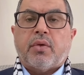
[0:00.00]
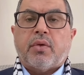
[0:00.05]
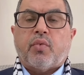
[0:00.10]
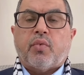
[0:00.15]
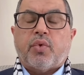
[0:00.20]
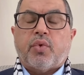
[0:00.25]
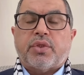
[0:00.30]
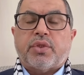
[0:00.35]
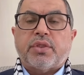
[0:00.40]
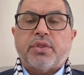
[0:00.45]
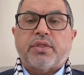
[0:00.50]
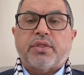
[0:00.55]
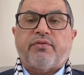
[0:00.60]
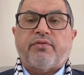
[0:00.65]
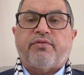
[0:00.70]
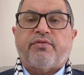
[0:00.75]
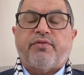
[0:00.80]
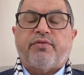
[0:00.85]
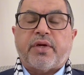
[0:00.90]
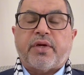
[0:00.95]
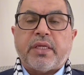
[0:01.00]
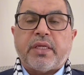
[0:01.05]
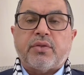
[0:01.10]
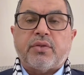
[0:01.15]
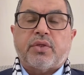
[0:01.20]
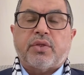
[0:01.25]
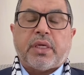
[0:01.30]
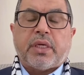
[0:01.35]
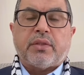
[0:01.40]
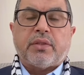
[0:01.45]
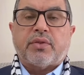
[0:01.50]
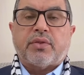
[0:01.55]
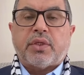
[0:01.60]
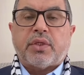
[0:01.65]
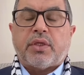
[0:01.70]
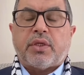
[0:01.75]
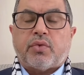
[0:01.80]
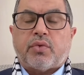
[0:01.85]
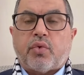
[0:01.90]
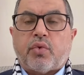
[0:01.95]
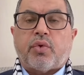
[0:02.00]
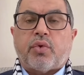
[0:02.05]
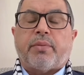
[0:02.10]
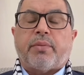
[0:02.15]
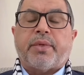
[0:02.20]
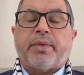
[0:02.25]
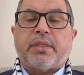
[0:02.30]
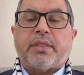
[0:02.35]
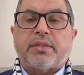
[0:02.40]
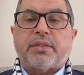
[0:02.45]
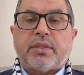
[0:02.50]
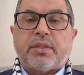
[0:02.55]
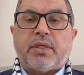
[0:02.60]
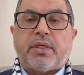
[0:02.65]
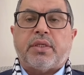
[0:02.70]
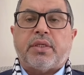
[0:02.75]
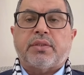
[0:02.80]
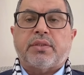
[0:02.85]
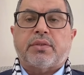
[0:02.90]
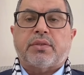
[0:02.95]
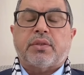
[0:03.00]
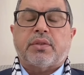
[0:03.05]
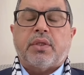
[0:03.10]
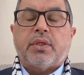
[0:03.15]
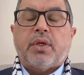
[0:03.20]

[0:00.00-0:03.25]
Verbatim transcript: which is a friend country to the Palestinians,